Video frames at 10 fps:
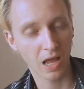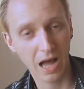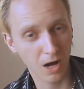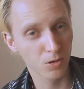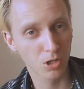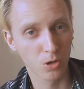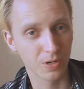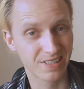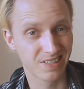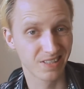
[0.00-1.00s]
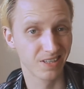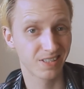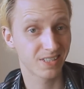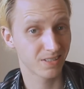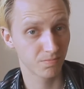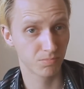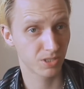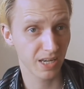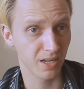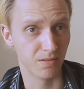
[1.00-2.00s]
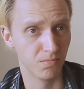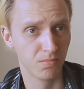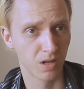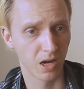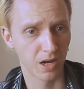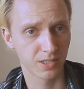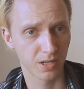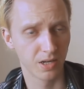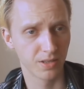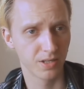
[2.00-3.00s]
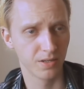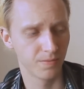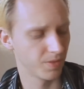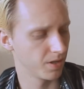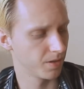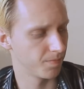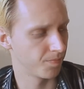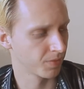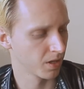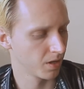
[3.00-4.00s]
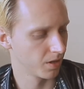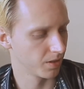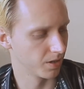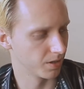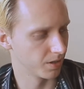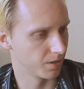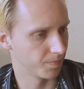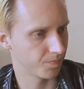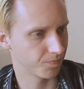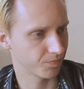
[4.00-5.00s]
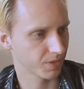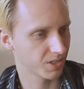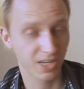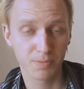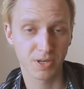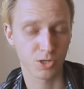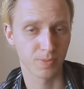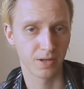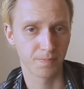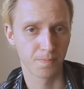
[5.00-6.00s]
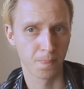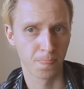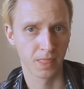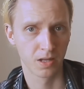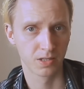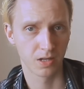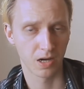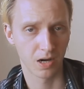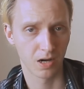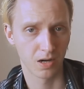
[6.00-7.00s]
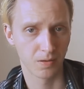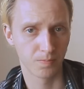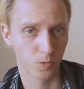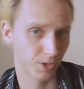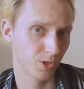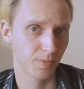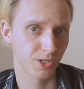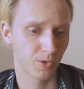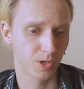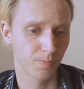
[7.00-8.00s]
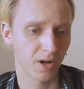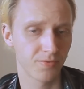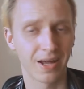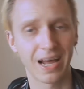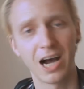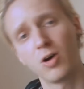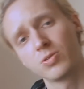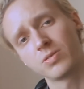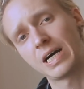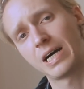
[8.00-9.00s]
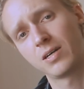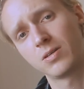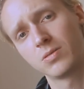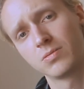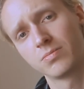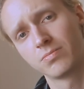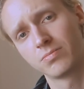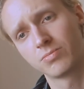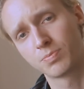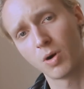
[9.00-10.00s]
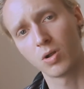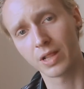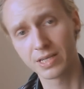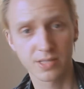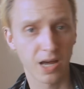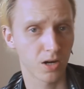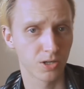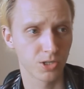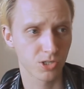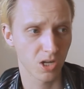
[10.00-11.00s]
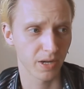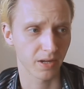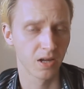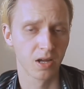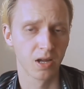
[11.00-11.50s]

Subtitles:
how low is the skin, the skin measurement, when you're measuring your body fat. How small is that on your stomach?